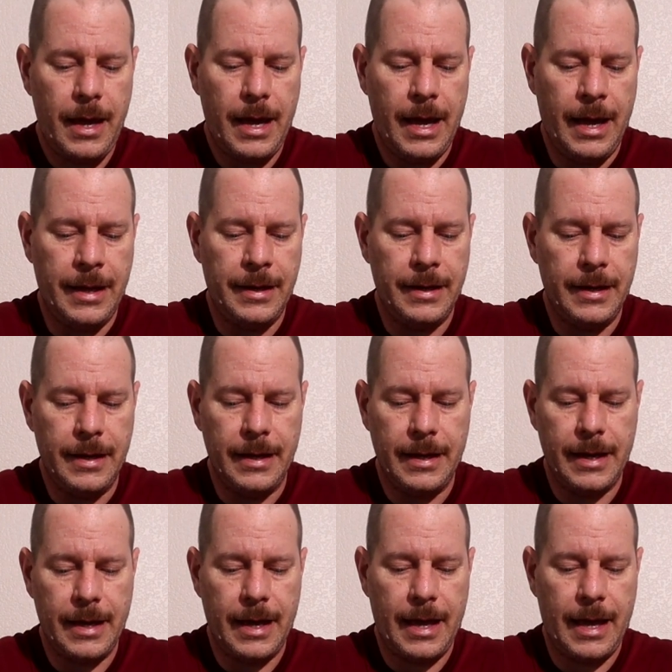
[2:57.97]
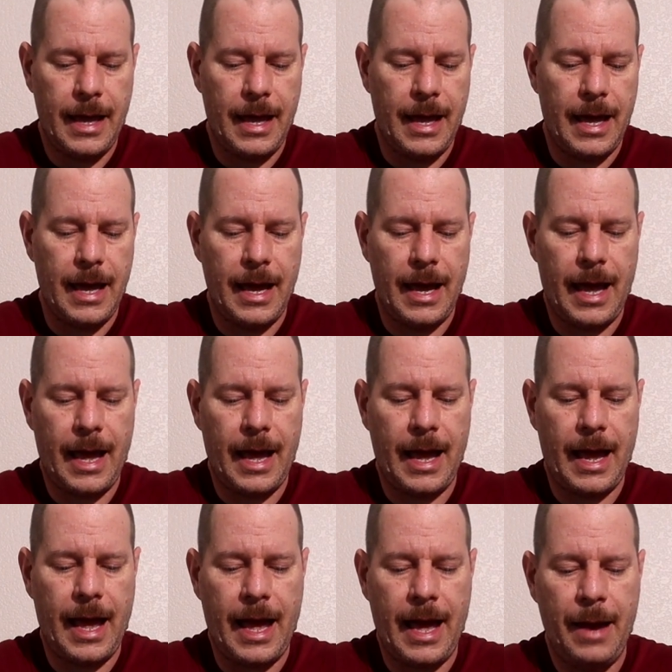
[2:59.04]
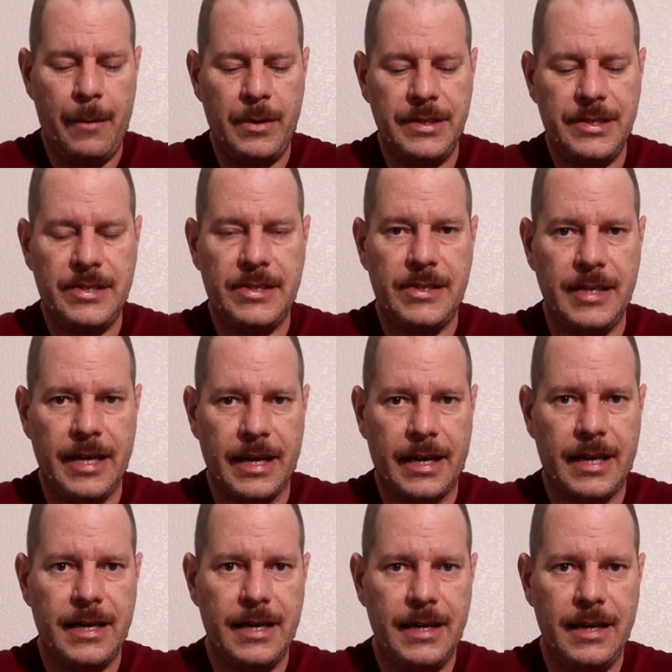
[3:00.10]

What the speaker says: And I would stick